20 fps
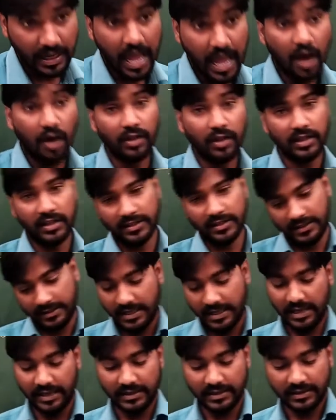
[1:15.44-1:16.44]
all these
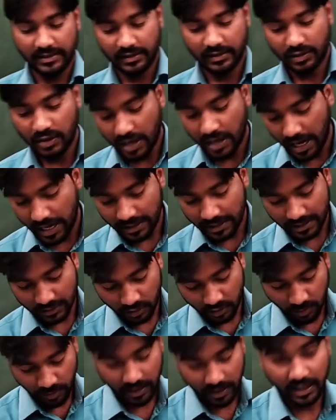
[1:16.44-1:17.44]
things. Okay, just
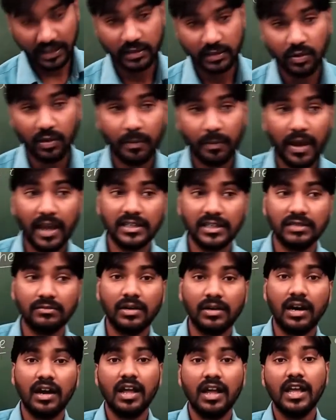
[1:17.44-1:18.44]
open textbook, page
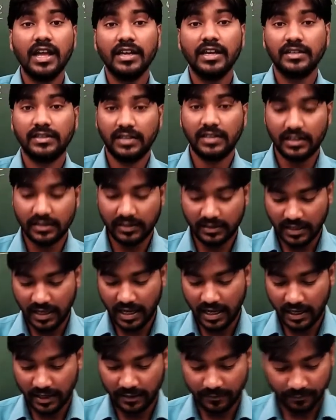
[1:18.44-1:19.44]
number
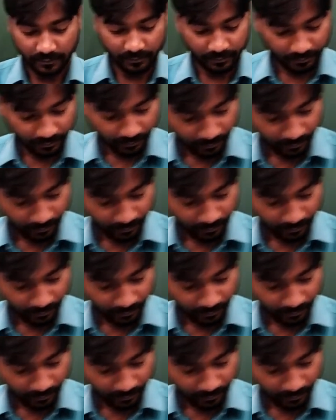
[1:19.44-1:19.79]
16.